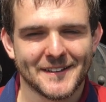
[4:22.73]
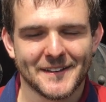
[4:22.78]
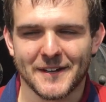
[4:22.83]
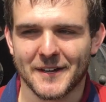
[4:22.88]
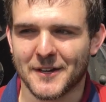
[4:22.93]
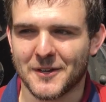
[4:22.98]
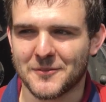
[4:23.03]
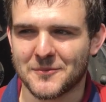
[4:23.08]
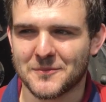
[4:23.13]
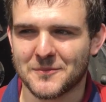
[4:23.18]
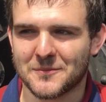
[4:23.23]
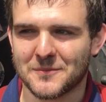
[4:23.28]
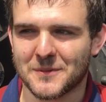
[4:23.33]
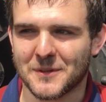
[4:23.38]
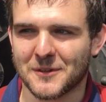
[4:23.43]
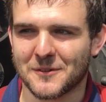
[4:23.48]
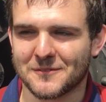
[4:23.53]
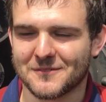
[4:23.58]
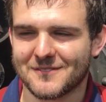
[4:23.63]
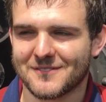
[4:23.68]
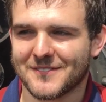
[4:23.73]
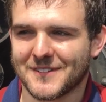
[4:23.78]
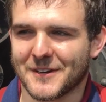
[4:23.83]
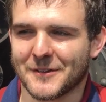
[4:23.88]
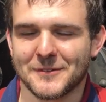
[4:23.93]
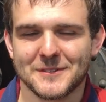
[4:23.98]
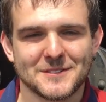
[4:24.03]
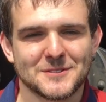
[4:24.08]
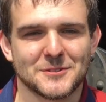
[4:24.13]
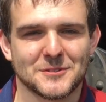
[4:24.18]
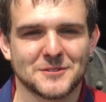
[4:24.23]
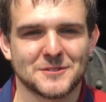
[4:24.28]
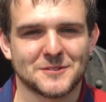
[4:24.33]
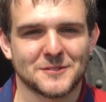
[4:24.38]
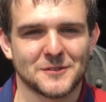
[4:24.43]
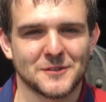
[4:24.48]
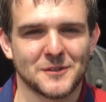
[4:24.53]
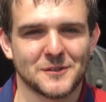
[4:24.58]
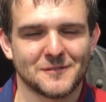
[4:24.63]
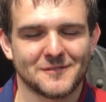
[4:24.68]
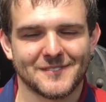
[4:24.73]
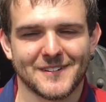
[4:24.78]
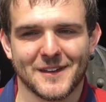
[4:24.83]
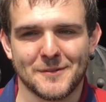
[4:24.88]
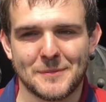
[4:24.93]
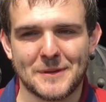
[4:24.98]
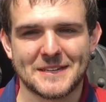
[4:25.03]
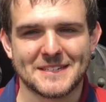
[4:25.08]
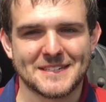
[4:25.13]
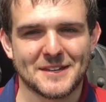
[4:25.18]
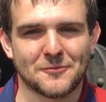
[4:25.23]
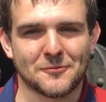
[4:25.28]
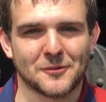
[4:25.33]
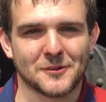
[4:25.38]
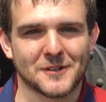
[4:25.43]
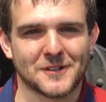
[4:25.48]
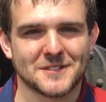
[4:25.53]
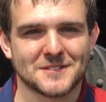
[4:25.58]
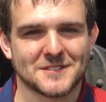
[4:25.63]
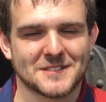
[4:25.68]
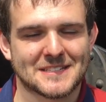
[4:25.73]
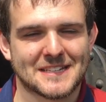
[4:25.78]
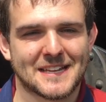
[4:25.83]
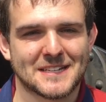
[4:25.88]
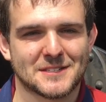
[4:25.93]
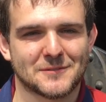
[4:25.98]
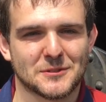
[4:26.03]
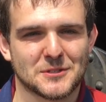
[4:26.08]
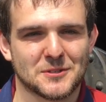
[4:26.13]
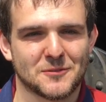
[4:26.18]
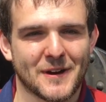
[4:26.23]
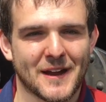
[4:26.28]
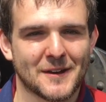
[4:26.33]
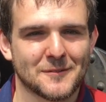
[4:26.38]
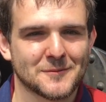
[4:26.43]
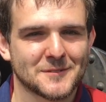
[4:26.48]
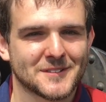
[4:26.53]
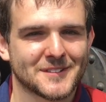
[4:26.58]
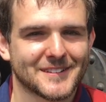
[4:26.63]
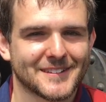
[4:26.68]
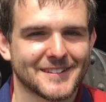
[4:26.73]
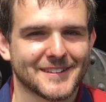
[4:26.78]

But you know, it's just a bit different because there's less of us around.